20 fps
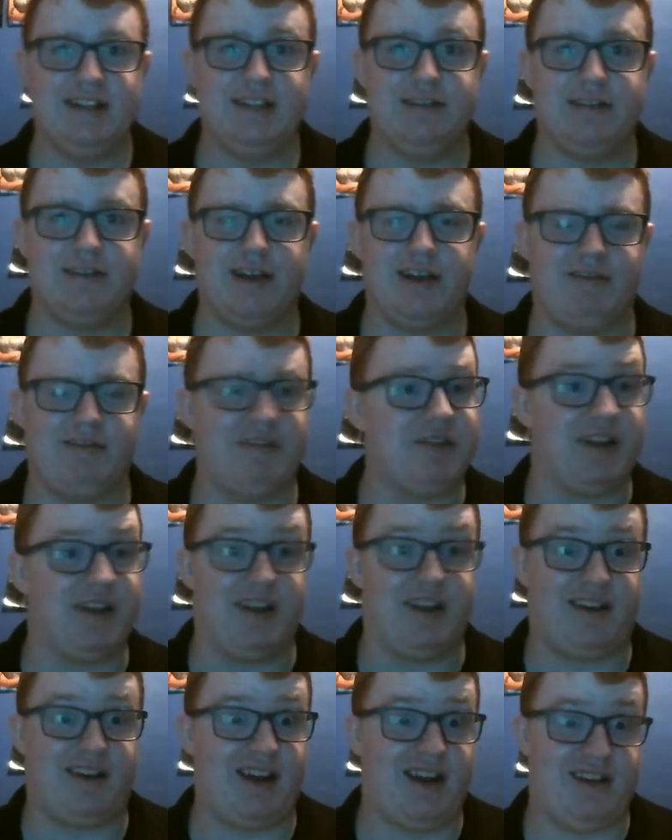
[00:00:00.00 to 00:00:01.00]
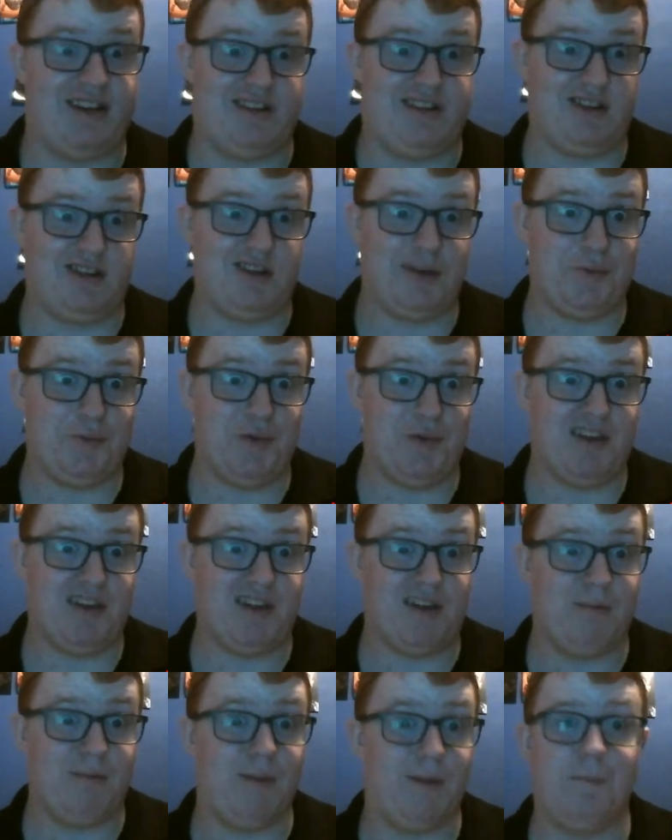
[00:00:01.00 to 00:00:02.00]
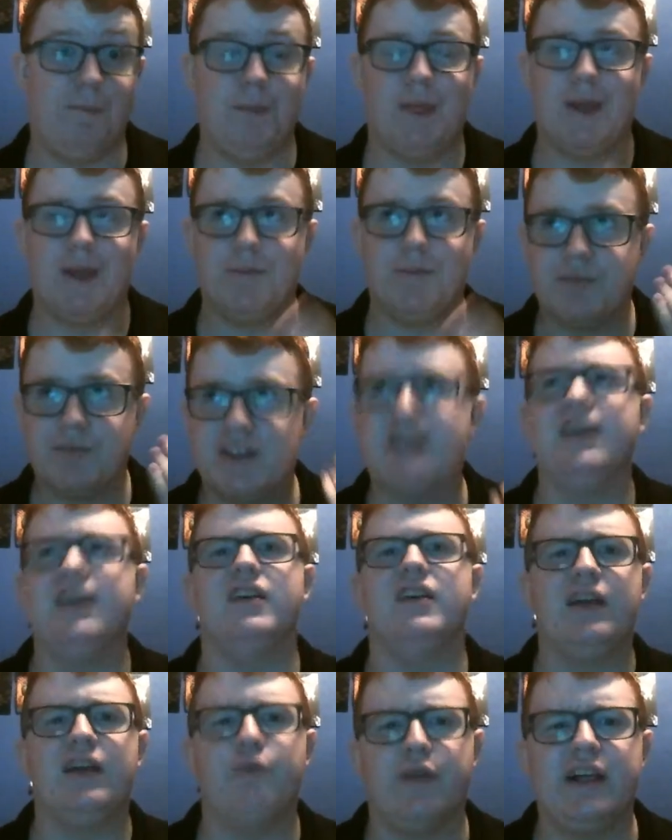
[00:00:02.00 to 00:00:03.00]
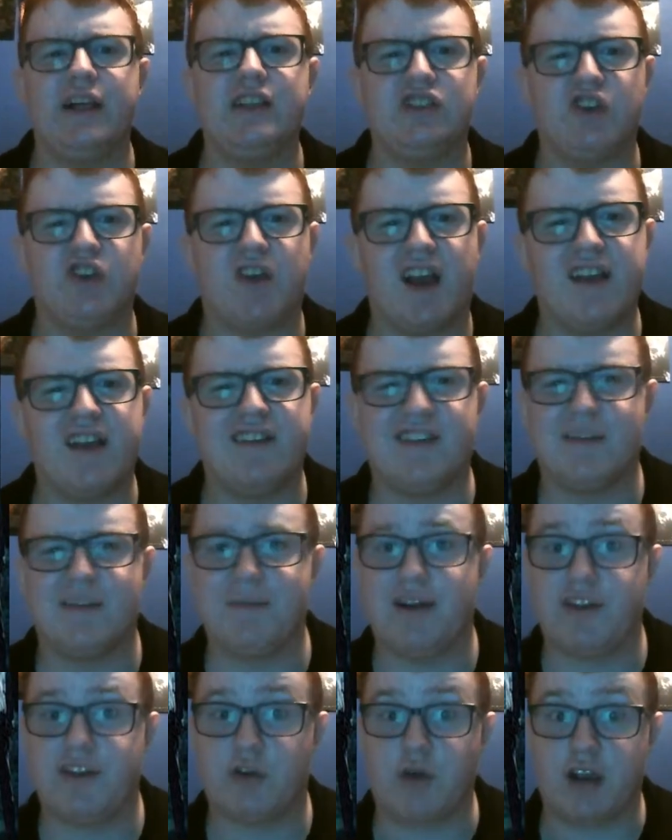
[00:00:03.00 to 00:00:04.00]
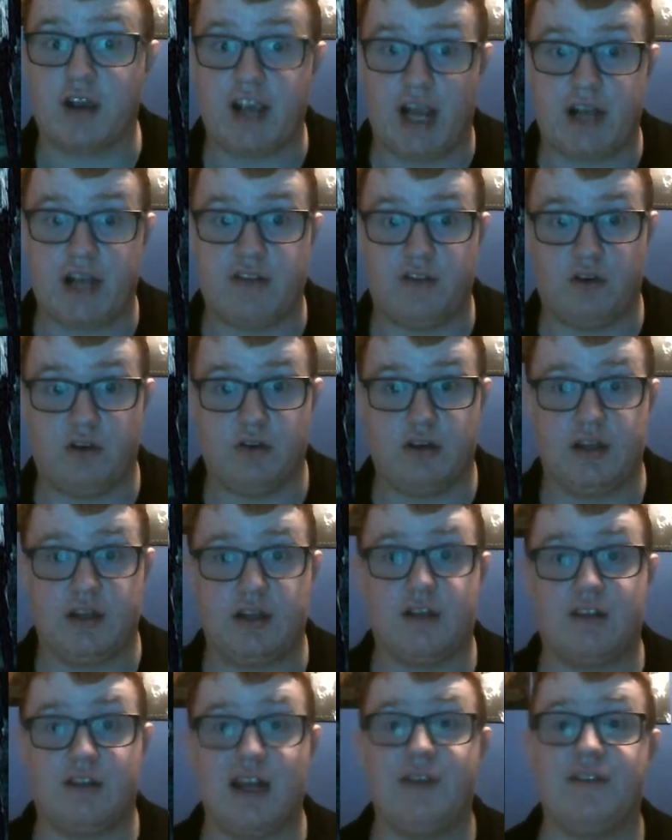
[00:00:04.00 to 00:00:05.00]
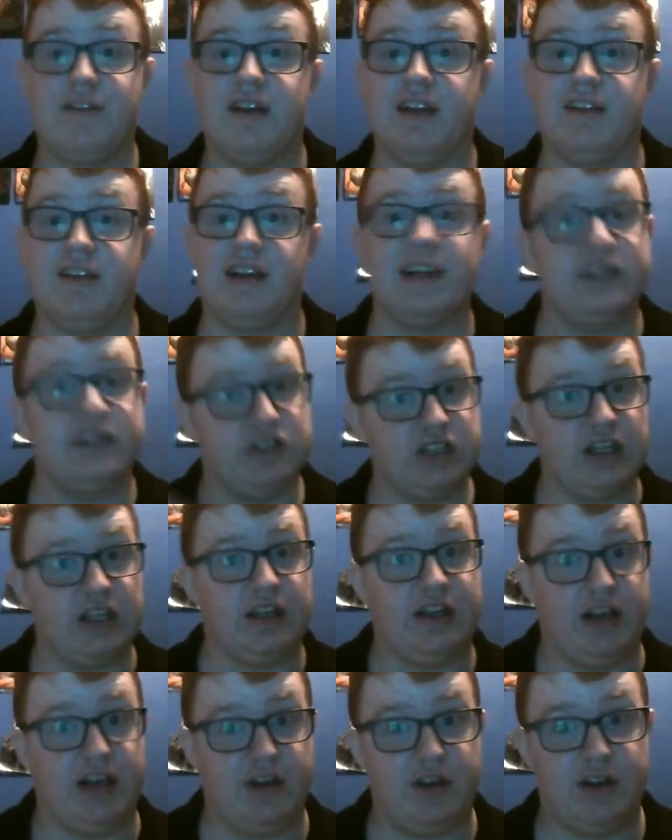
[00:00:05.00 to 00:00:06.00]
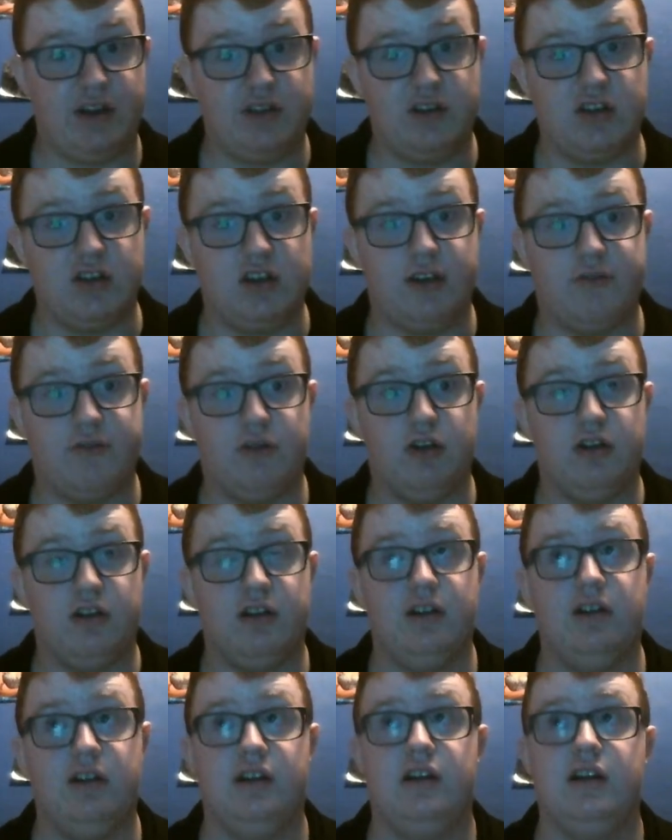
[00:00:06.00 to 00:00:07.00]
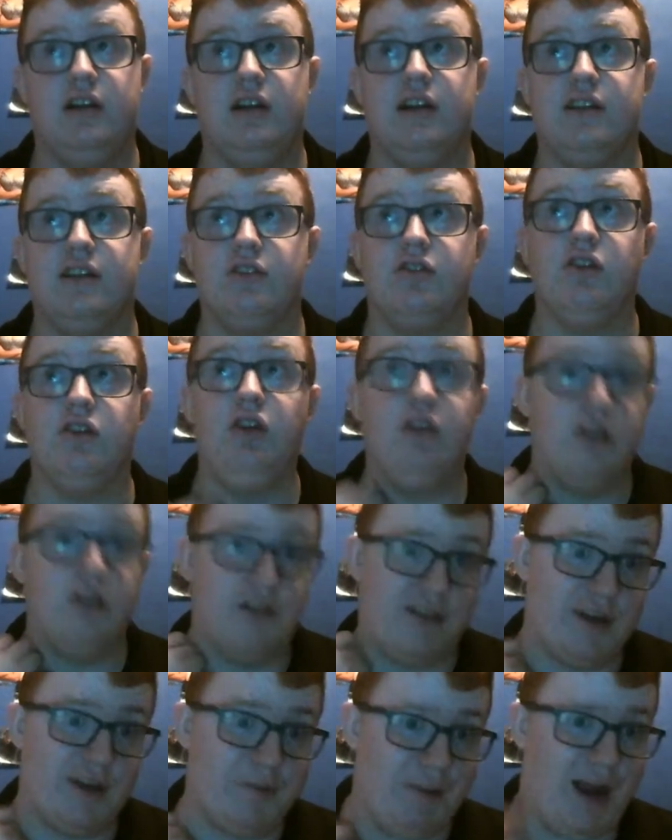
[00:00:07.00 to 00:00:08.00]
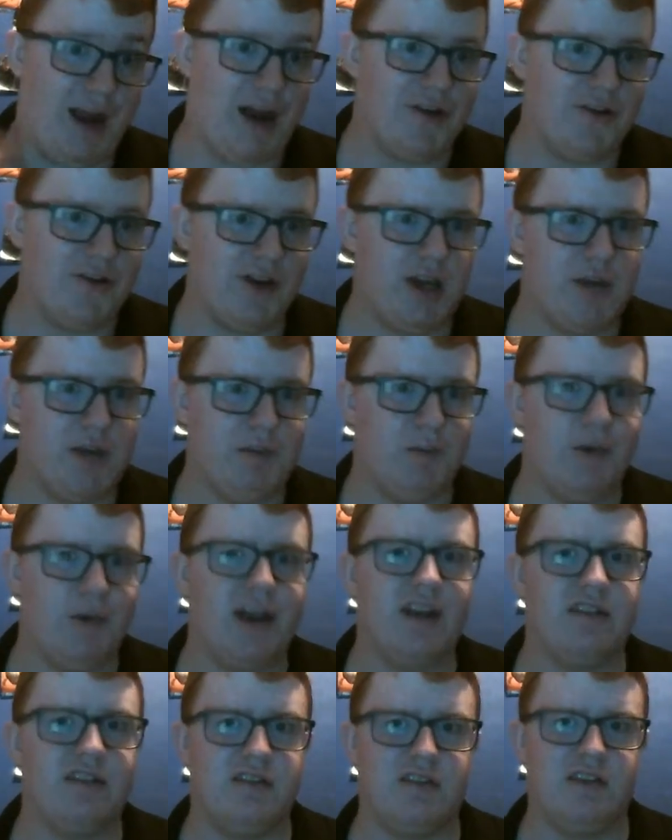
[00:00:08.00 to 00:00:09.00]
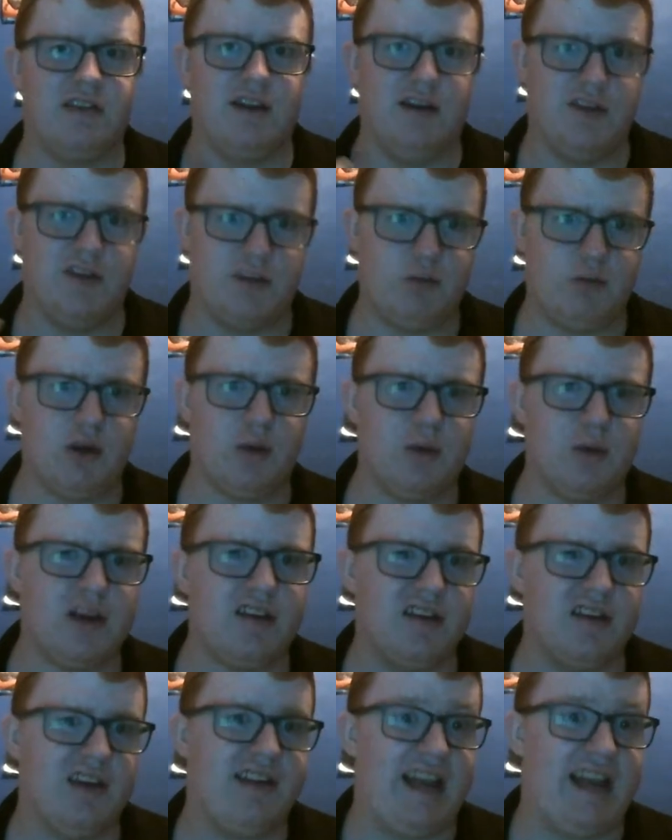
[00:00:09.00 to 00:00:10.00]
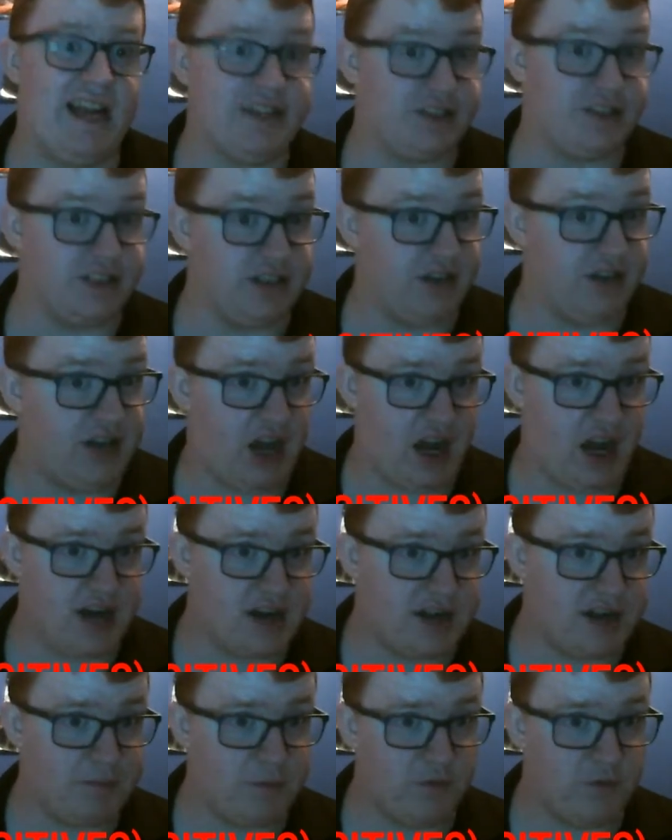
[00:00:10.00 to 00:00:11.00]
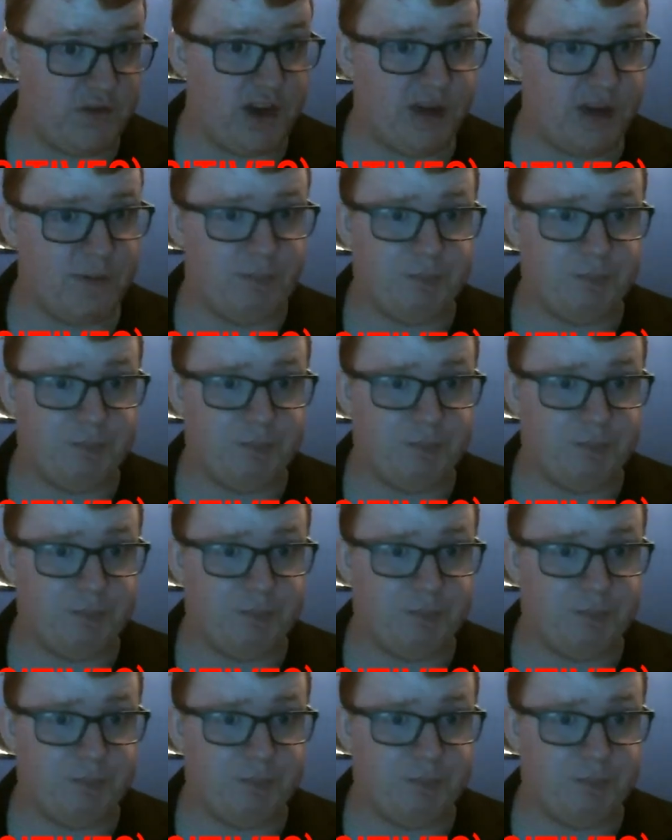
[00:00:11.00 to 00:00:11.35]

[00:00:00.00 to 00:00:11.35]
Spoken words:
That's why he kind of started those movies. But yeah, it really showcases him as a great actor, and he definitely has an interesting character. You do learn stuff about him, and when he does actually die in this movie,